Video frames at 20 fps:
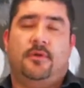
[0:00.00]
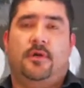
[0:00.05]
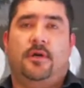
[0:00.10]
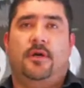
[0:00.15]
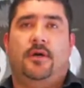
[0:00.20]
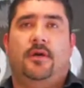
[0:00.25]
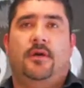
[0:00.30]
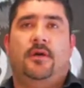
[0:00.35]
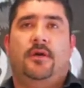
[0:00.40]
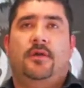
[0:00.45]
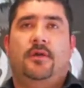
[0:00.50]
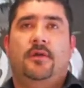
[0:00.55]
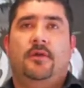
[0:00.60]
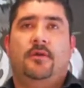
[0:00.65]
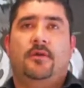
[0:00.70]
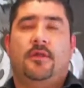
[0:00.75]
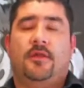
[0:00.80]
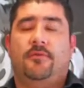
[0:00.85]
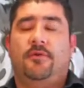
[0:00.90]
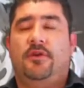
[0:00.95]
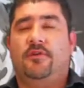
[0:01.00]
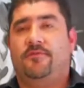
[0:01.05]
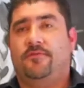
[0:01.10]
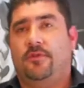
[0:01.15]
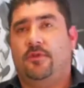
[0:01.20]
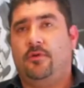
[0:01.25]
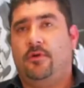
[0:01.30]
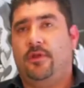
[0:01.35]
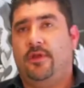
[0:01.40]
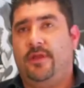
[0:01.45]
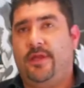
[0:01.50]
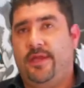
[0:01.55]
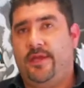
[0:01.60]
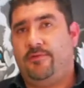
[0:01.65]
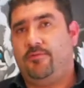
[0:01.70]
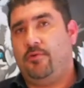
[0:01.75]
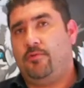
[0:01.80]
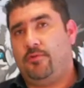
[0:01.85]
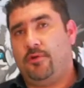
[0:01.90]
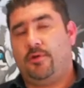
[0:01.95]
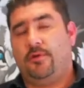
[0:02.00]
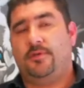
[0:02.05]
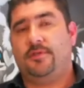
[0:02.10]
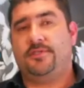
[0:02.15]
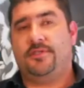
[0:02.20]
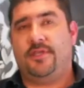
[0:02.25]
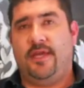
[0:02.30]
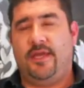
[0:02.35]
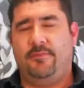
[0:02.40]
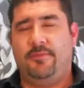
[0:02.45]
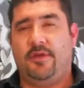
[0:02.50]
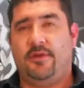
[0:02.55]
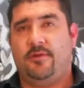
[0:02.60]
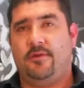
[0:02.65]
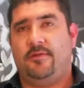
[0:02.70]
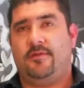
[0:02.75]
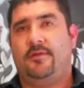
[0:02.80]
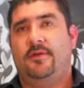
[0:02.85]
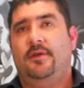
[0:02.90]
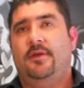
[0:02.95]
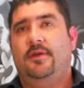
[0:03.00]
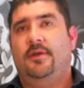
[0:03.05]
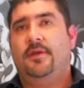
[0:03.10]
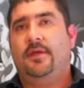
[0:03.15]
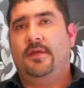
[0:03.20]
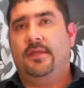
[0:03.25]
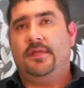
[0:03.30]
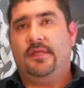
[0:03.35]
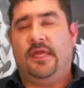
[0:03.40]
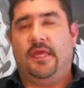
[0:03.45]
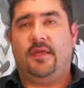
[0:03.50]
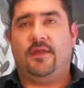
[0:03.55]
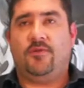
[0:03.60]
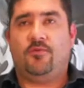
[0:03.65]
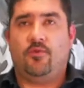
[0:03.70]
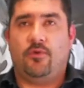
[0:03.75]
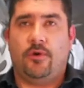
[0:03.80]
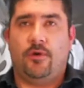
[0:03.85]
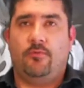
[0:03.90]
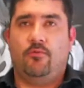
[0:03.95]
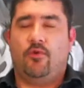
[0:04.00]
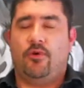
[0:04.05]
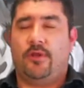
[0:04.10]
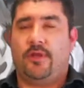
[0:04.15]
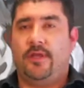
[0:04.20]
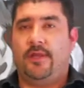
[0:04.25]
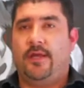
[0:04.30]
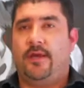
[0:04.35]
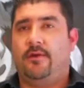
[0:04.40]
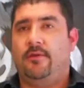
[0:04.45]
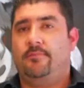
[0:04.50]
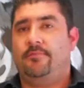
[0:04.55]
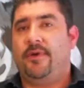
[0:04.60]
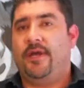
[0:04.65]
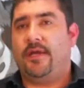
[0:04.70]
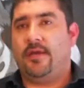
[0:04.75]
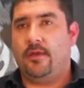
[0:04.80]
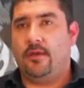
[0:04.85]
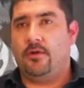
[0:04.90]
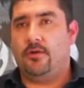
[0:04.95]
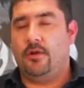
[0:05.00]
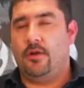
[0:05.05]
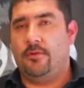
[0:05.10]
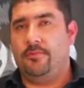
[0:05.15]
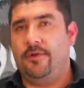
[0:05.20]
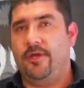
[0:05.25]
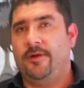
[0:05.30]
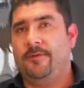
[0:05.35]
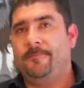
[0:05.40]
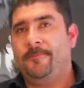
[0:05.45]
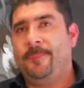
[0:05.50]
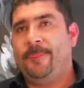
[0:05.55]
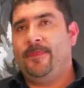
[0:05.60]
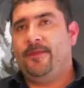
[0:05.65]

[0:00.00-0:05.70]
gonna be here for 30 days. We were gonna stay because things weren't working out back in Colombia.